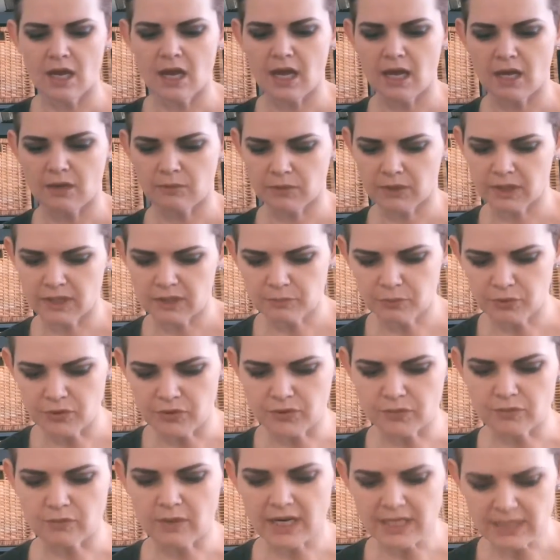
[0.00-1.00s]
And we're gonna
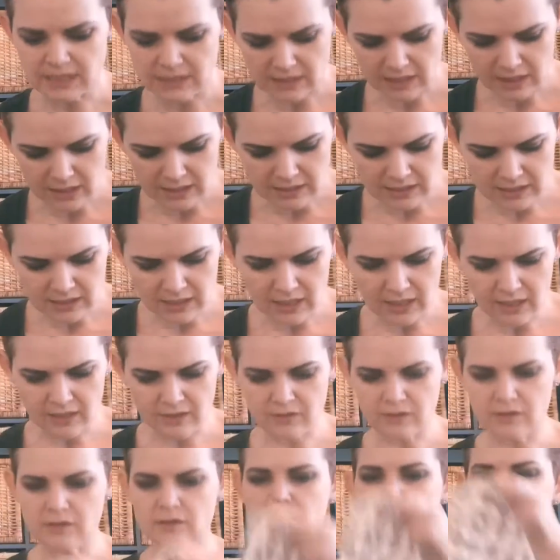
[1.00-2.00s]
put the right sides
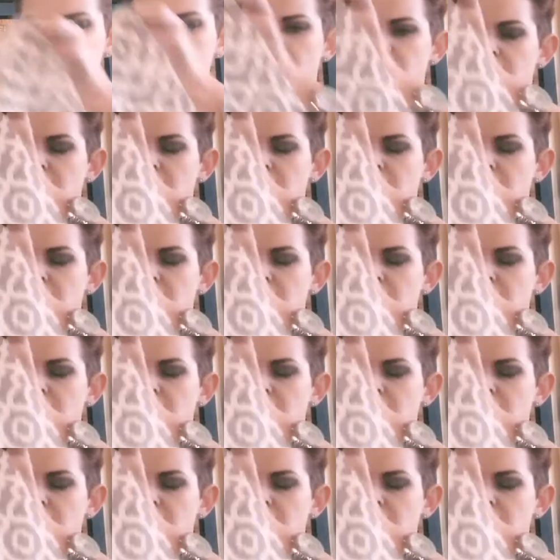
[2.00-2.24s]
together,